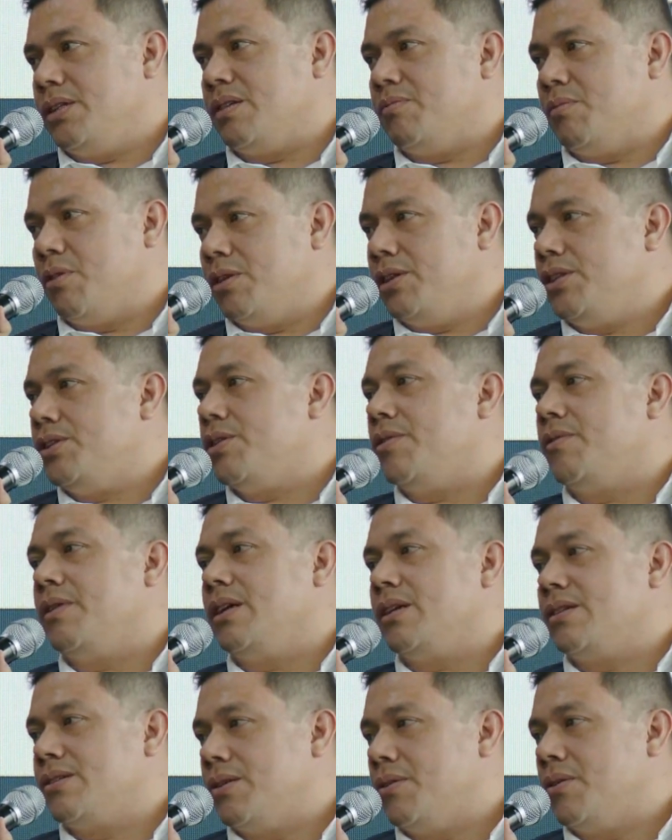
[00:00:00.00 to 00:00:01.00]
the
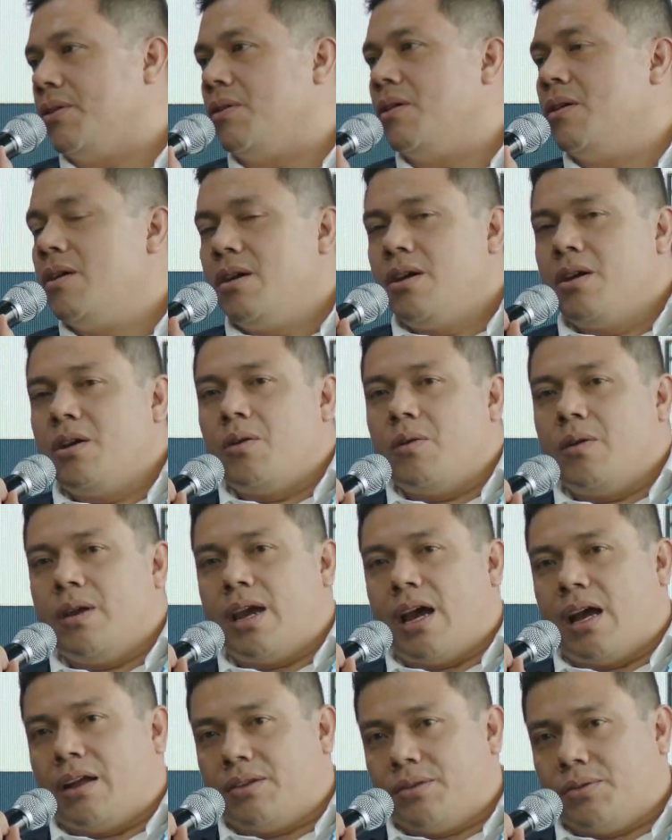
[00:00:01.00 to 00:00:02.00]
monitoring. So we
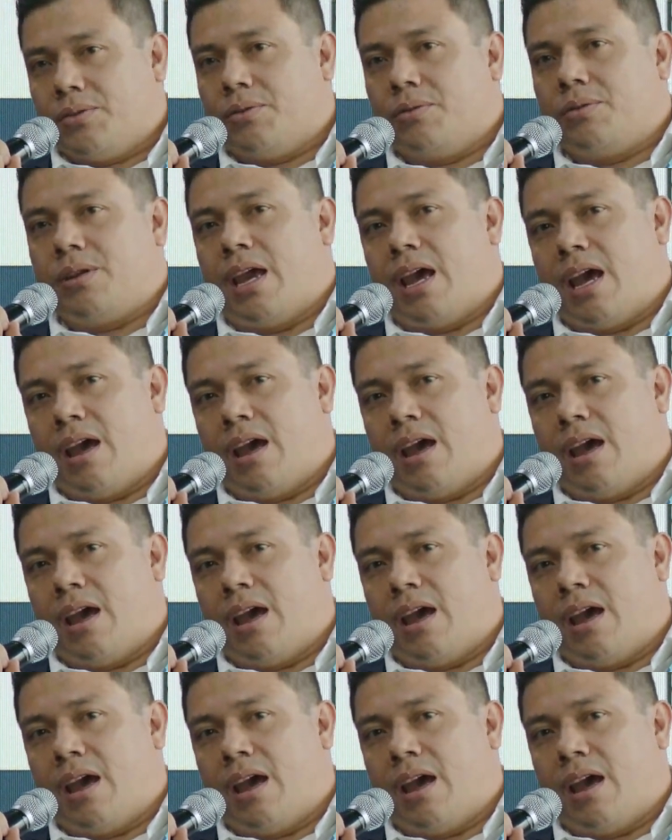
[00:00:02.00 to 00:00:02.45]
had to,